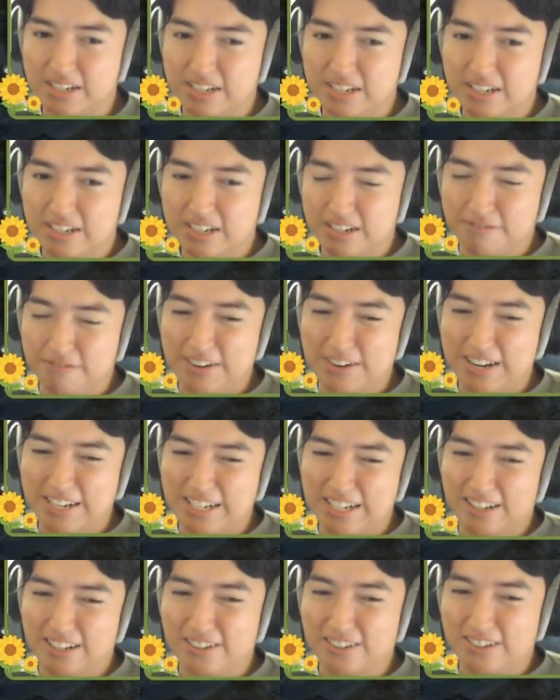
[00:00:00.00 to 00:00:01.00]
My
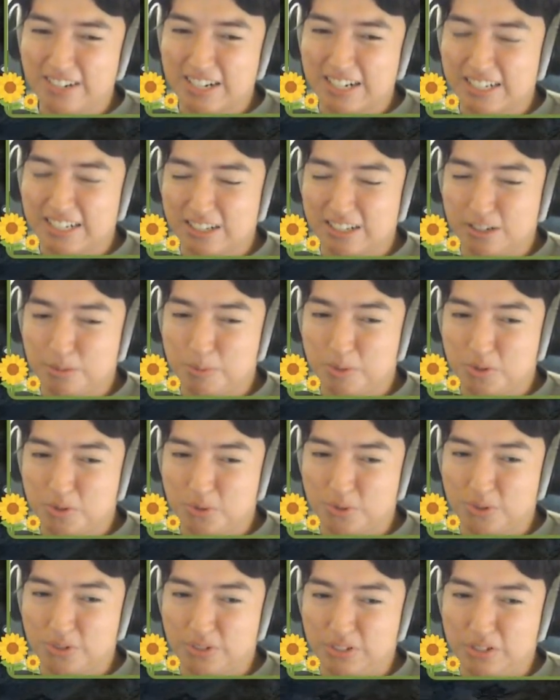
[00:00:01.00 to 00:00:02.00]
yellow jackets patrol
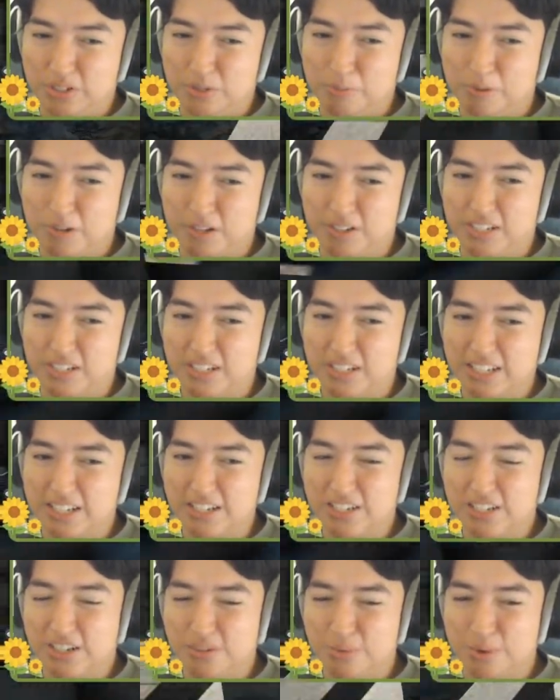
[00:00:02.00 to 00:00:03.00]
these parts, lest
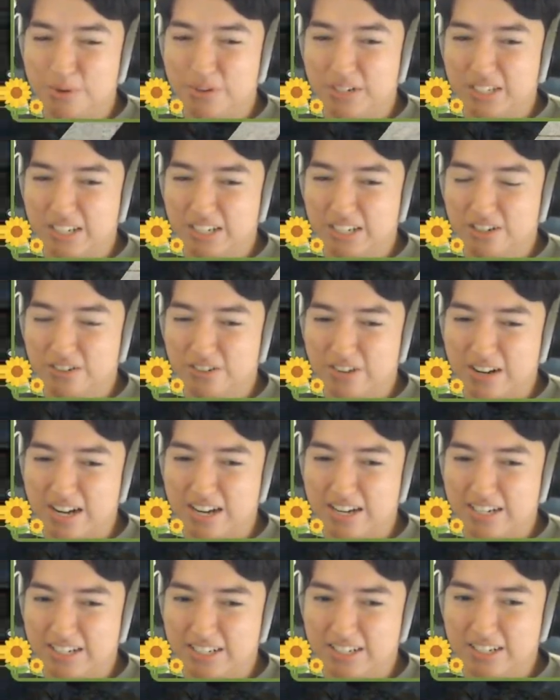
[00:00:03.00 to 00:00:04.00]
you worry, they know I
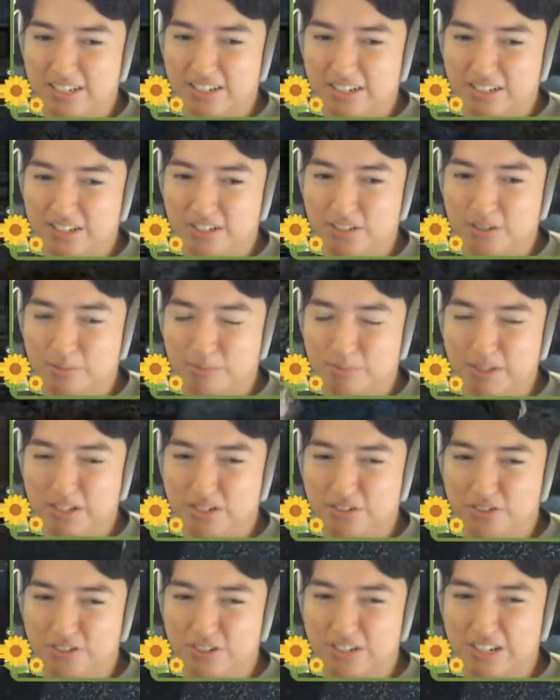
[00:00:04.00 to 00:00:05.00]
ain't on some pleasure
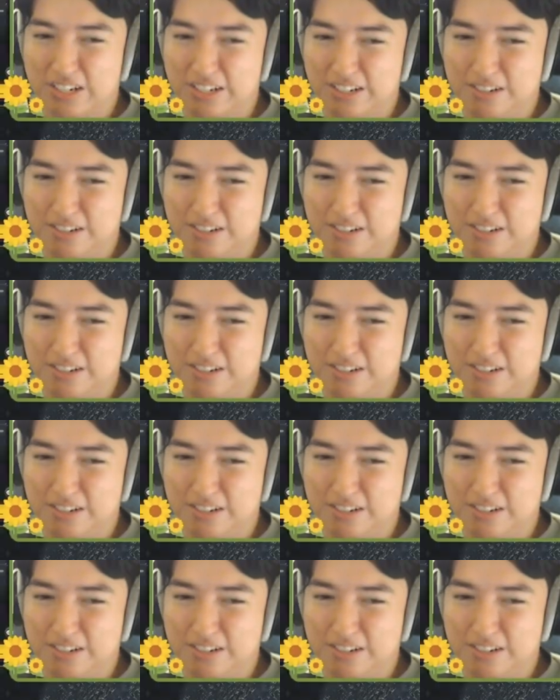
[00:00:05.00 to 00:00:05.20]
jaunt.